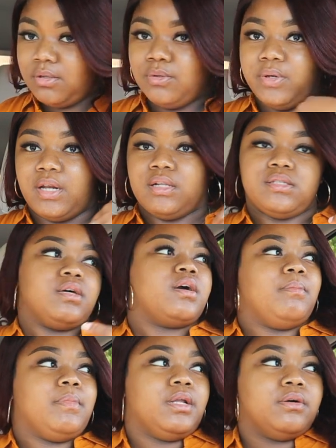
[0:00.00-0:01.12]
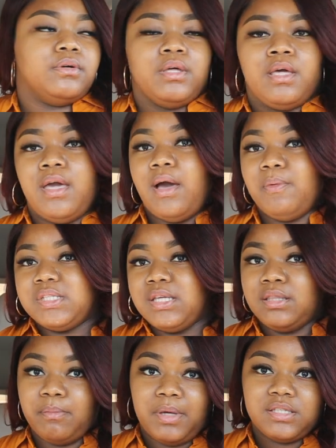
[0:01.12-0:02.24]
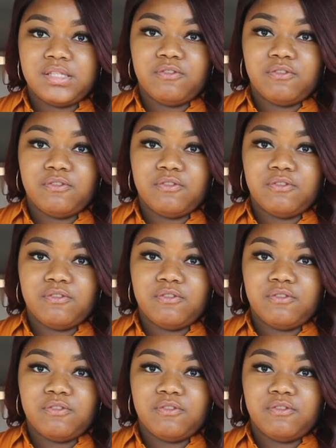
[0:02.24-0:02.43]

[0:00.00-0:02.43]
well, now the sun coming out. I wasn't in the best